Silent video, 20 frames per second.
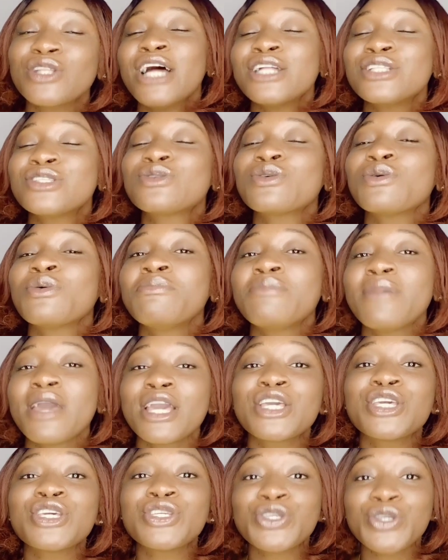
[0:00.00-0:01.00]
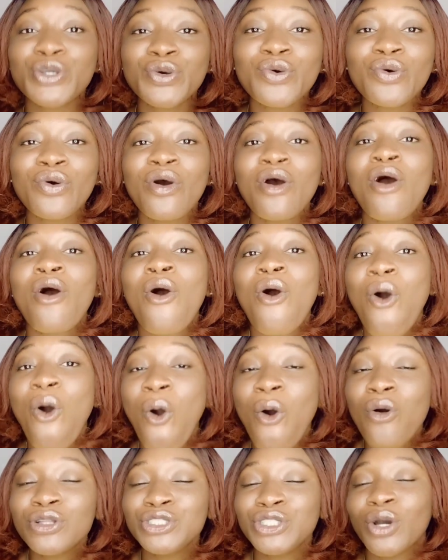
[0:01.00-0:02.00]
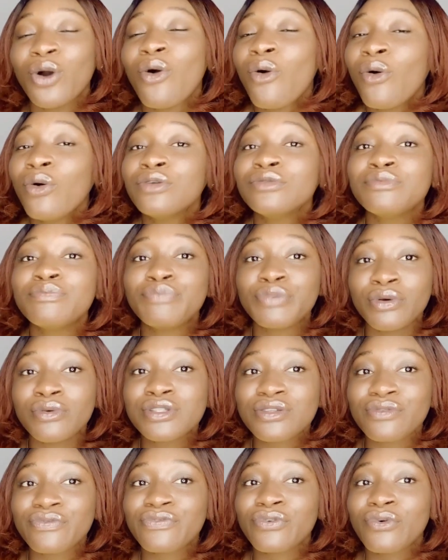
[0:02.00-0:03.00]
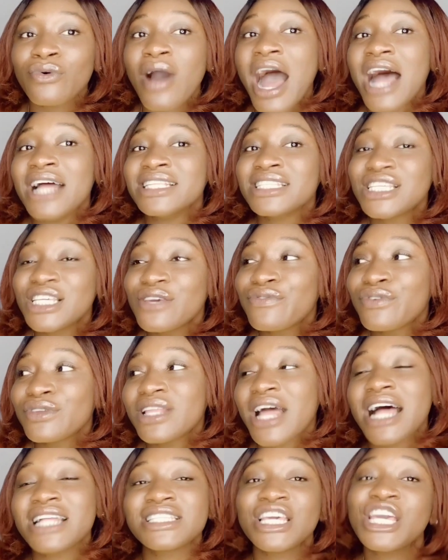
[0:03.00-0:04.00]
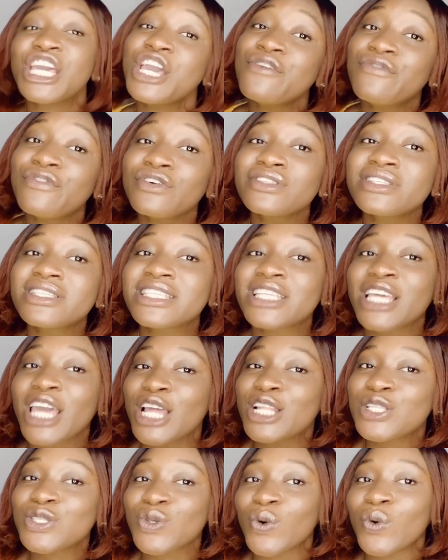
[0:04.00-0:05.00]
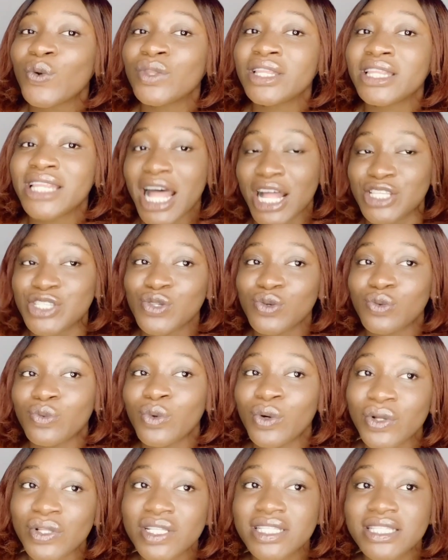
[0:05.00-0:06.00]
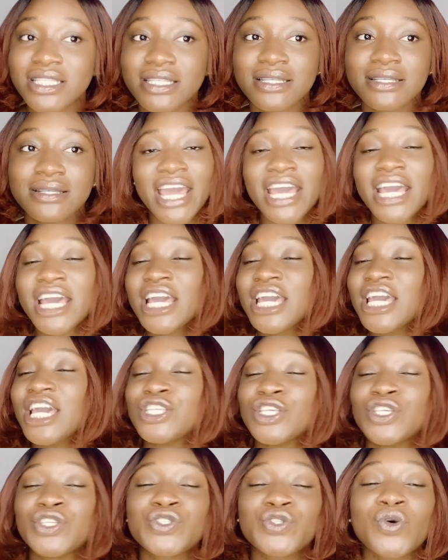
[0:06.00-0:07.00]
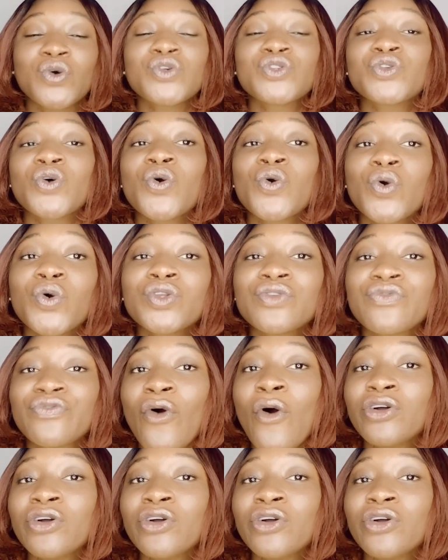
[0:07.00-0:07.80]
to make you own your own beautiful and give you that even skin tone that you want. It is so good for